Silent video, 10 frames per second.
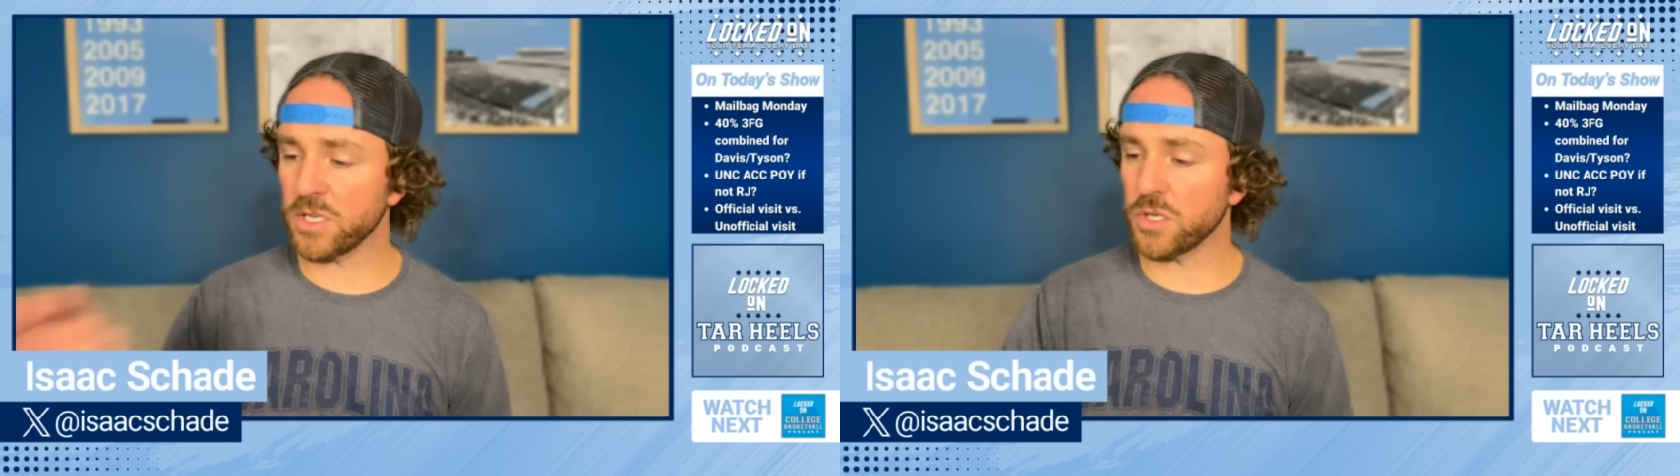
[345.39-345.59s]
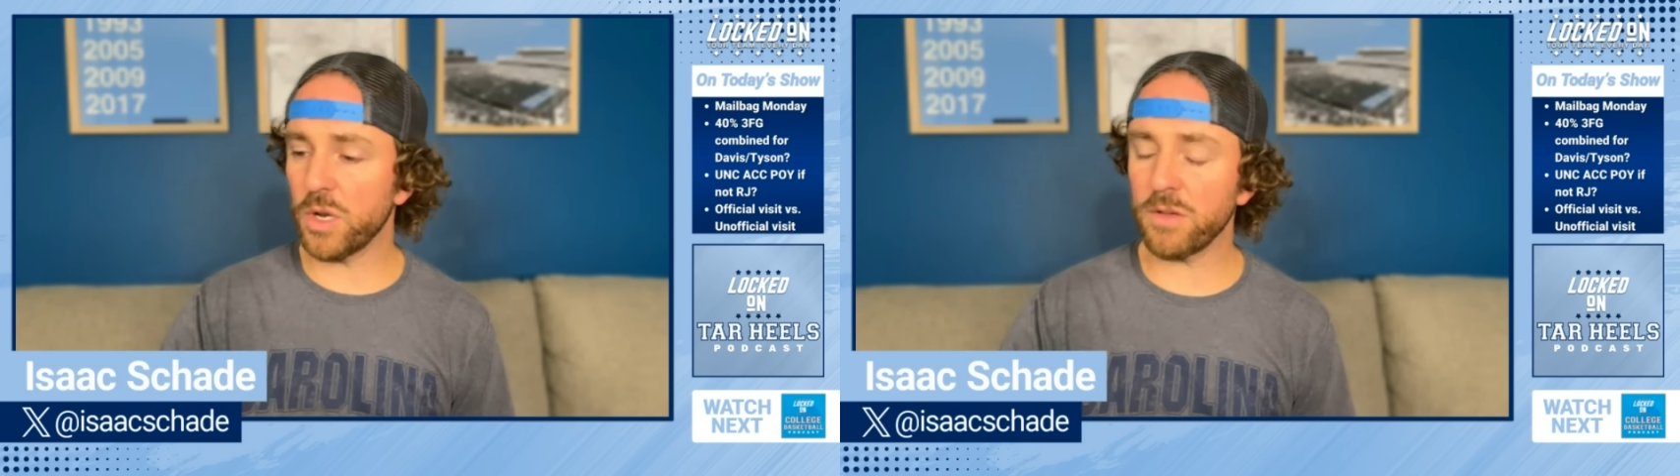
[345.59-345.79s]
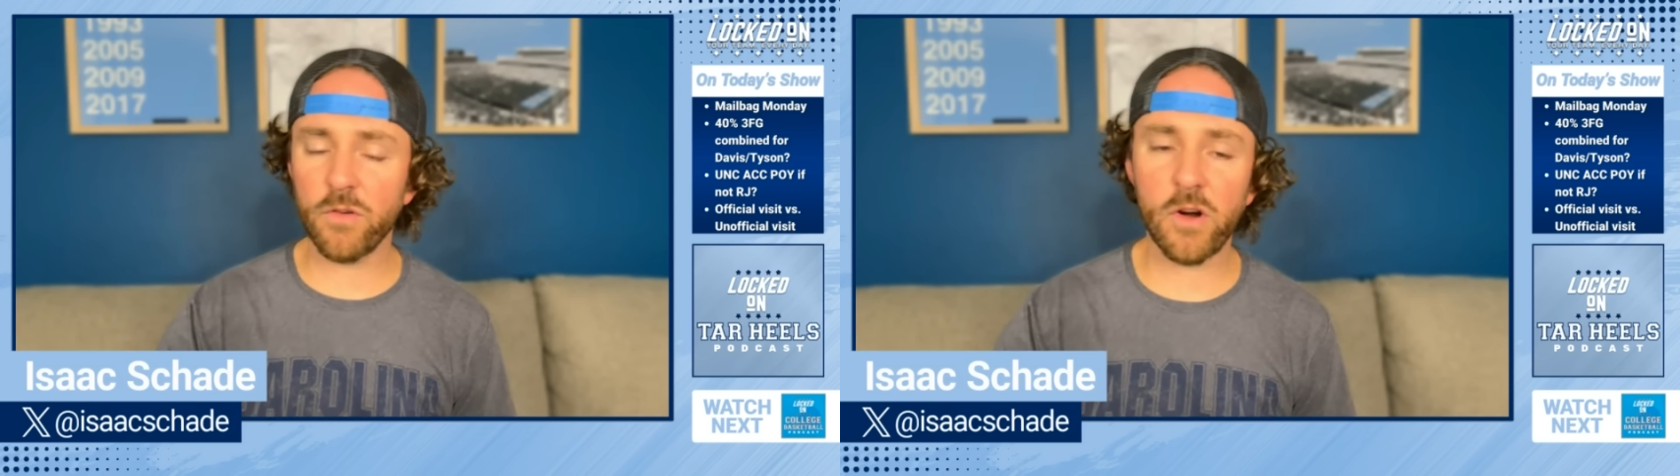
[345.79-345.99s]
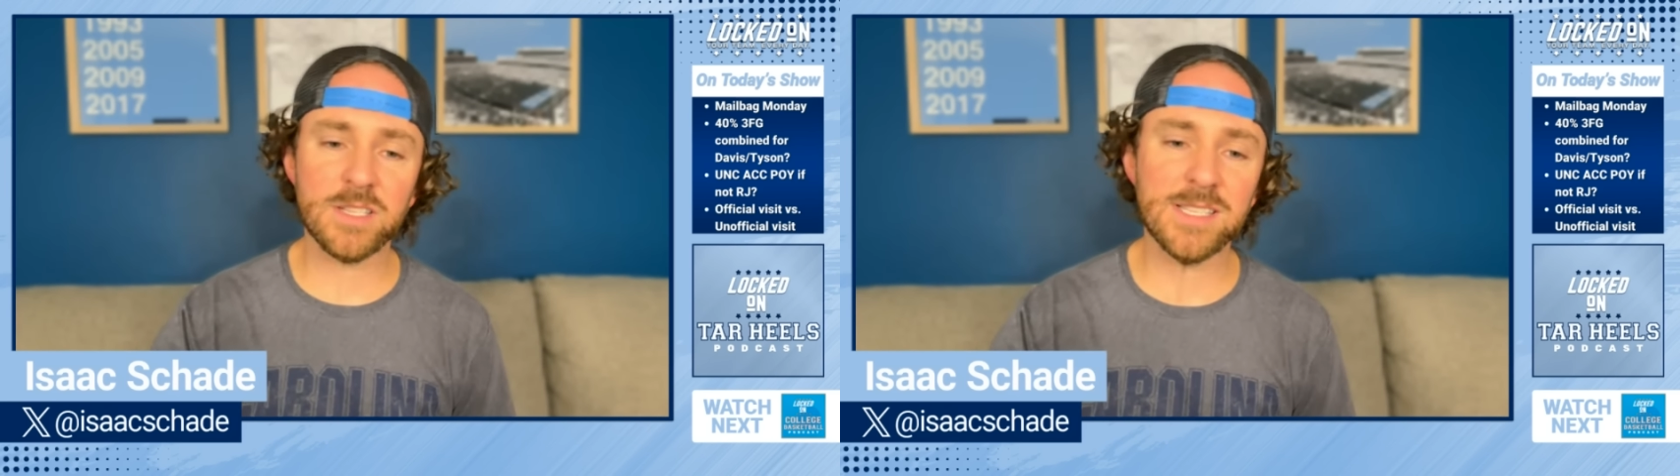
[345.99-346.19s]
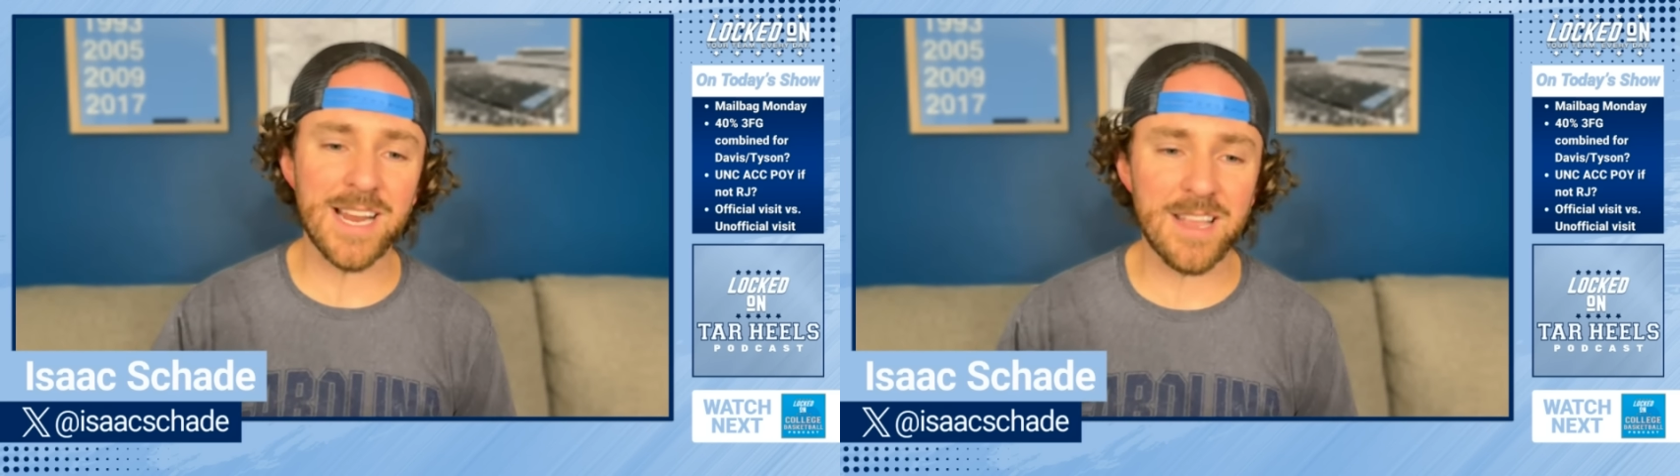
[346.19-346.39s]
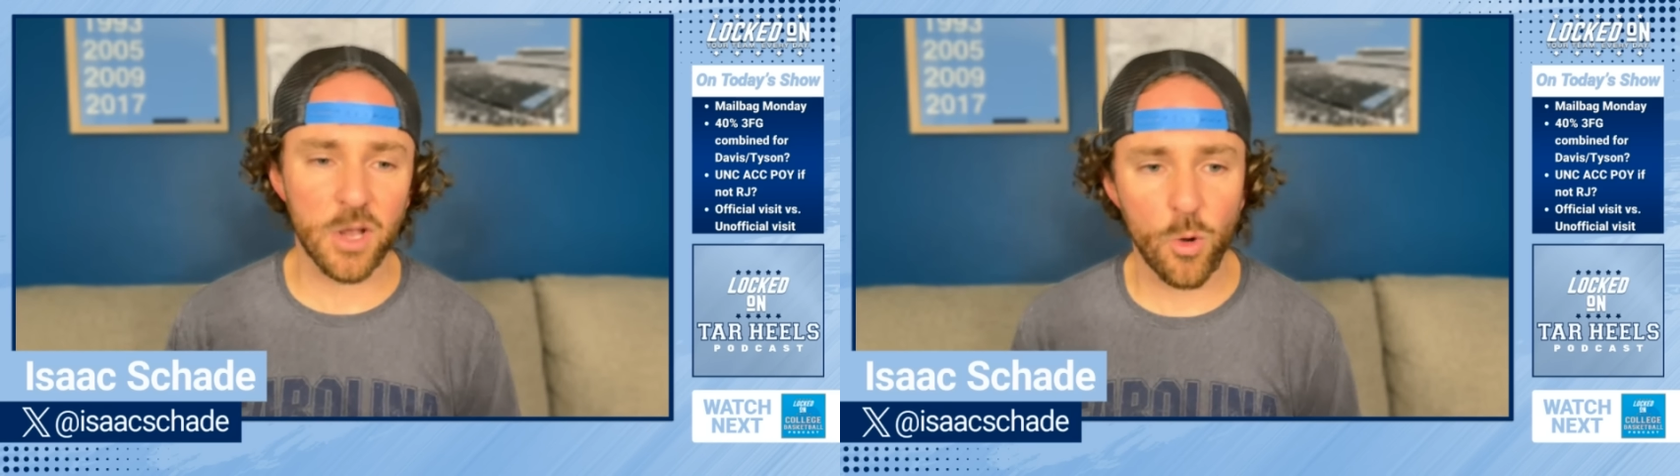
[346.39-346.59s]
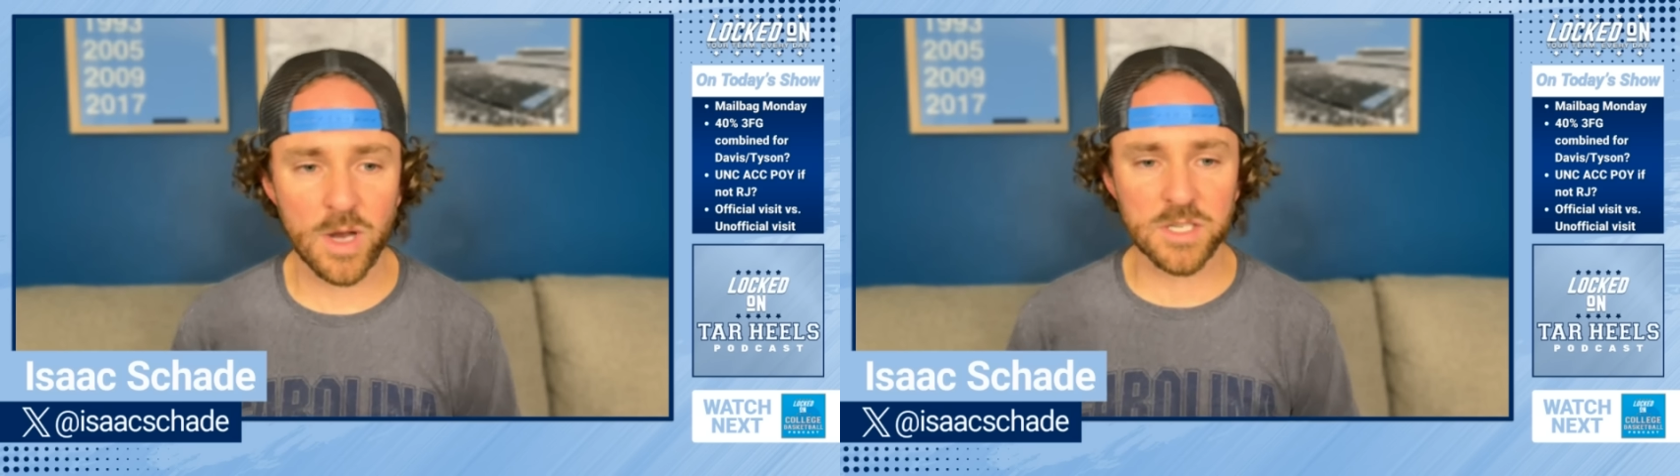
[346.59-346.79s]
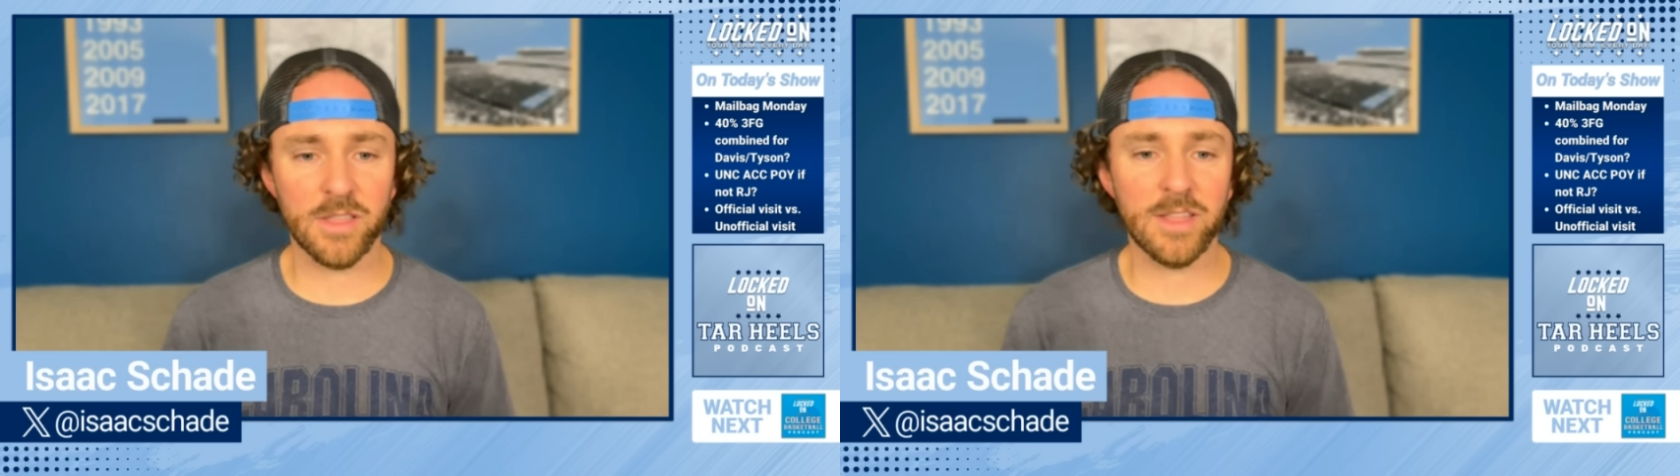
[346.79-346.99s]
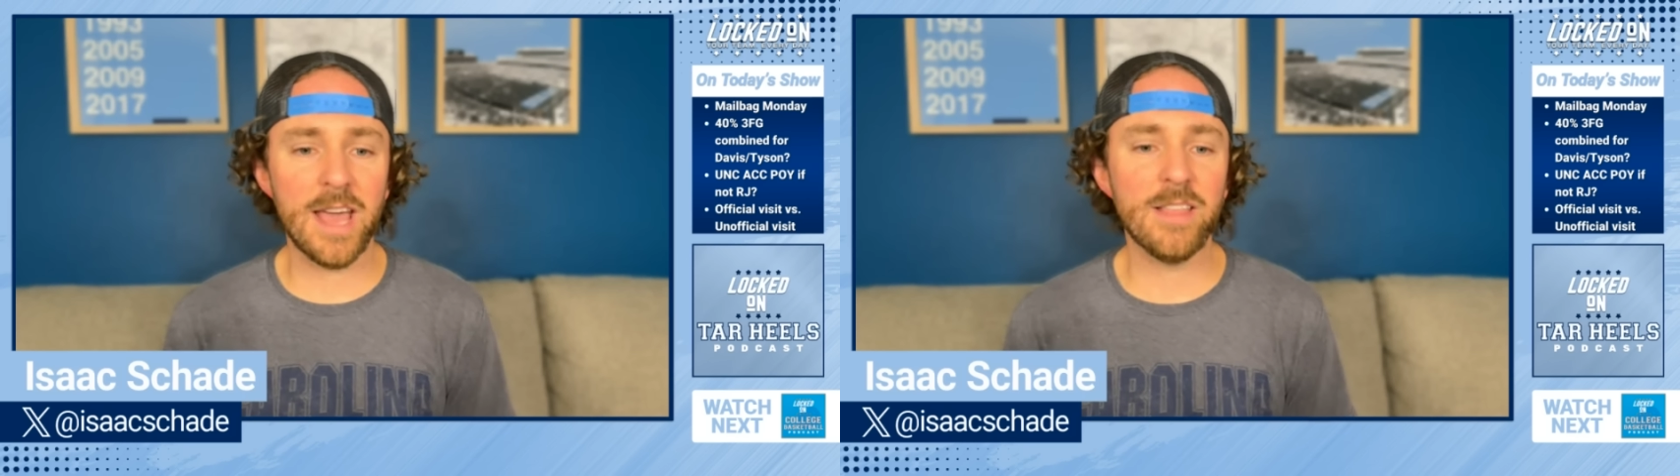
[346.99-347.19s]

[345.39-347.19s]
shooting for our second question of the day.